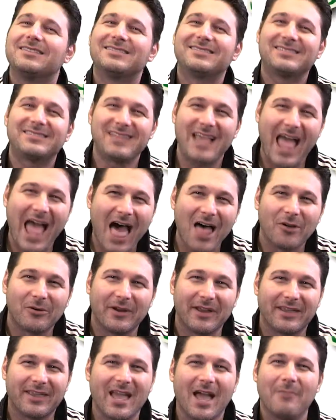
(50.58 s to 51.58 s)

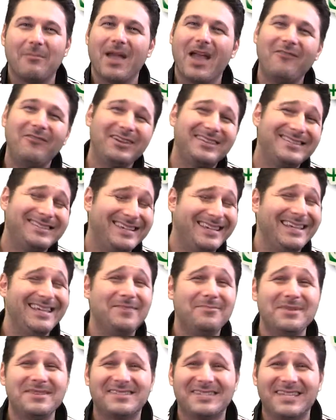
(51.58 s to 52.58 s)
Salary cap. Every
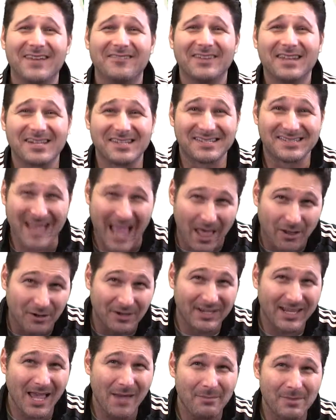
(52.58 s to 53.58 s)
team is given a
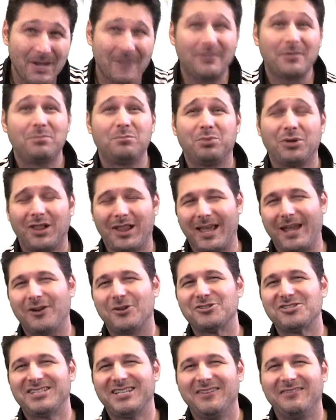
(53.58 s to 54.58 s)
salary cap and every player
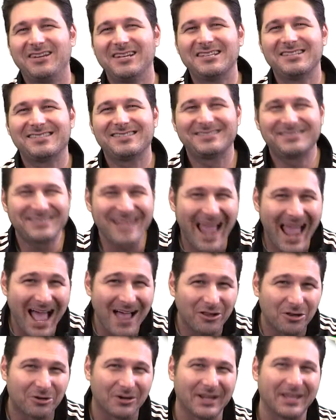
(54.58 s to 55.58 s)
is given a
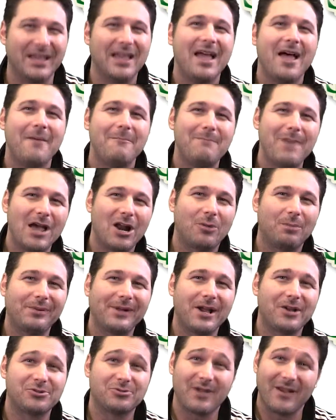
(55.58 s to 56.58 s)
salary. Better
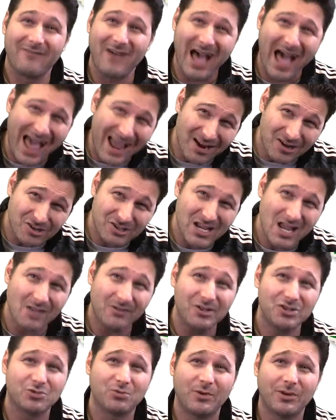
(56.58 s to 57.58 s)
players will have higher
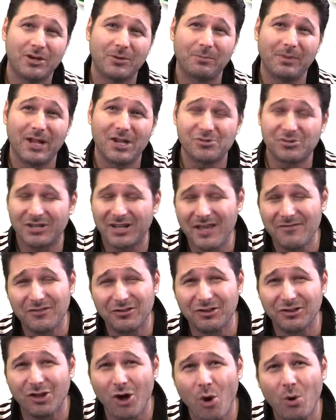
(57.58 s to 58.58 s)
salaries, weaker players are going to have the
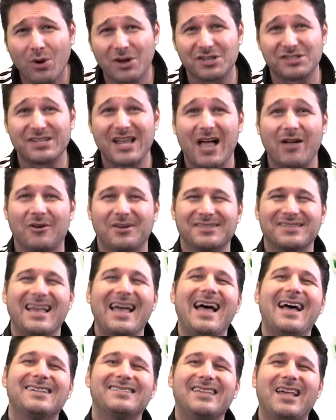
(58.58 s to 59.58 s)
lower salaries.
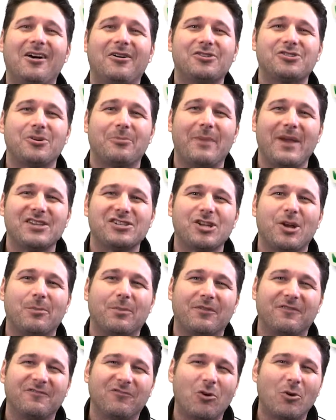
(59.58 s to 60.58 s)
Salaries are based on
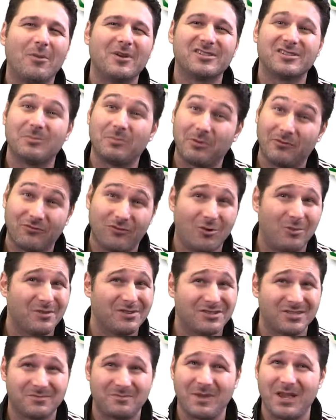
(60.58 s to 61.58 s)
performance, and
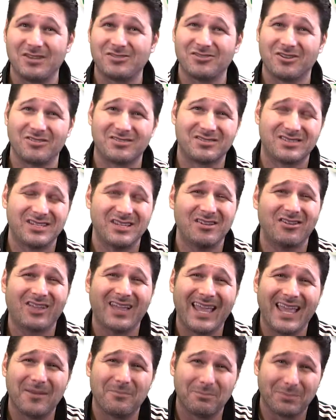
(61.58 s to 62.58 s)
performance is based on skill
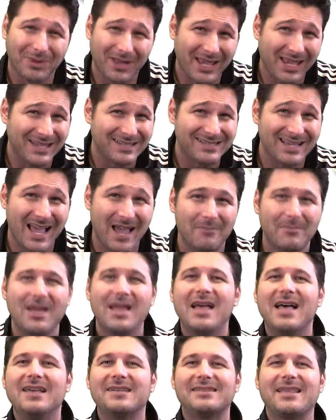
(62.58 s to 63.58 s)
and playing time.
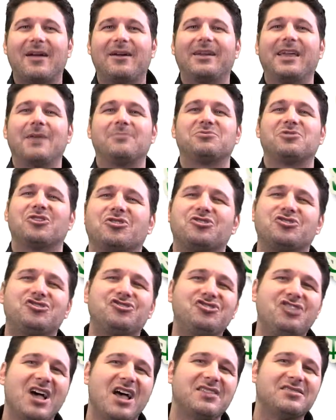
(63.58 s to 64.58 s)
Salary caps
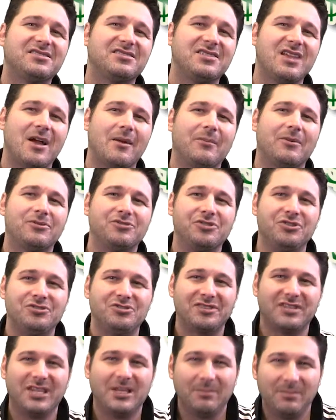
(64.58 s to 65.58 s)
just numbers
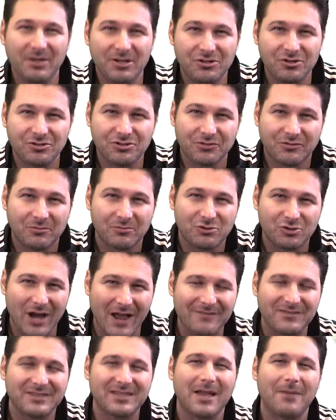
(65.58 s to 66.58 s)
used to keep each user from
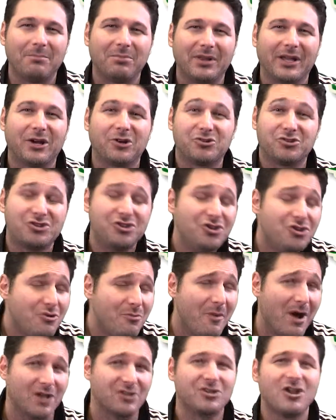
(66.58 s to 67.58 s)
drafting that player too
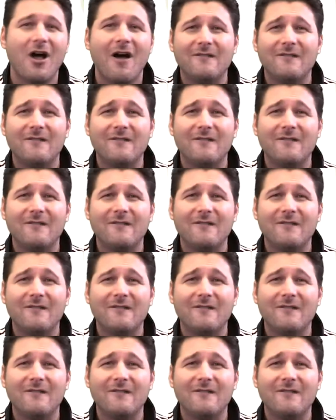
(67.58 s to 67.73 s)
much.